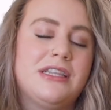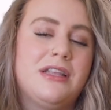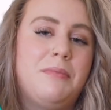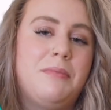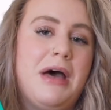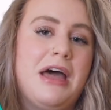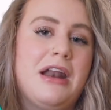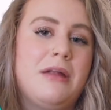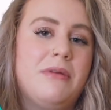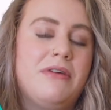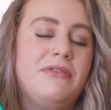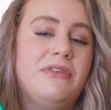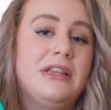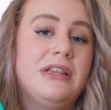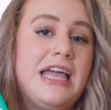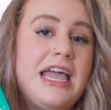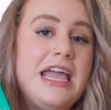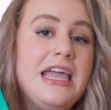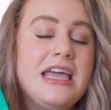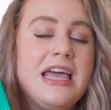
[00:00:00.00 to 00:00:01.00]
at the Bottom of a
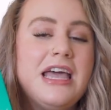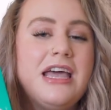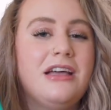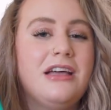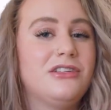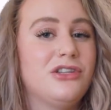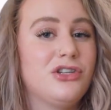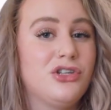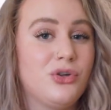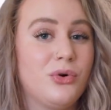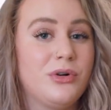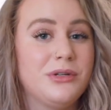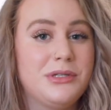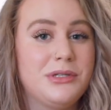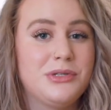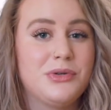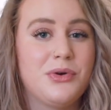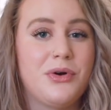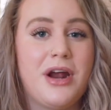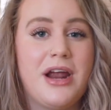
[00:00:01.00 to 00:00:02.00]
Lake. It's a
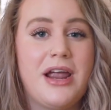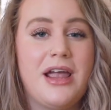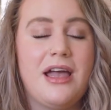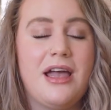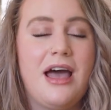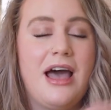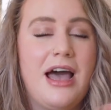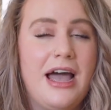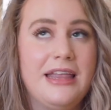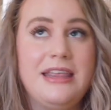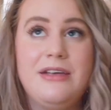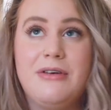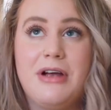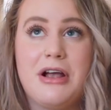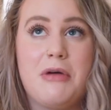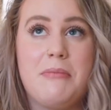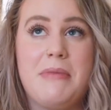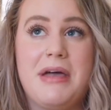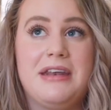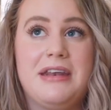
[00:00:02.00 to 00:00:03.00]
short story. Highly
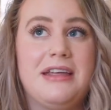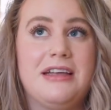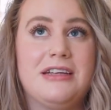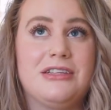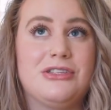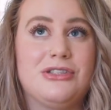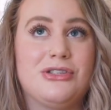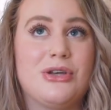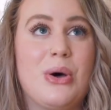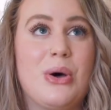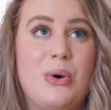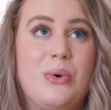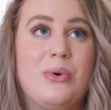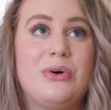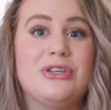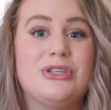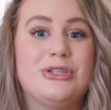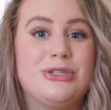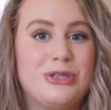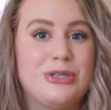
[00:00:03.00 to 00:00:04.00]
recommend it. It's
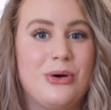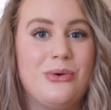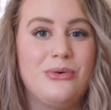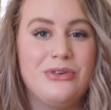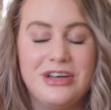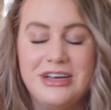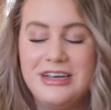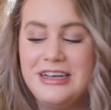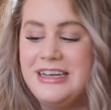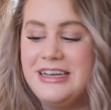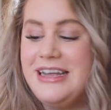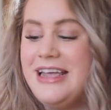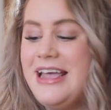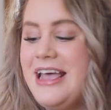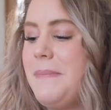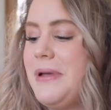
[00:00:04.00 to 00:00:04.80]
so, so good.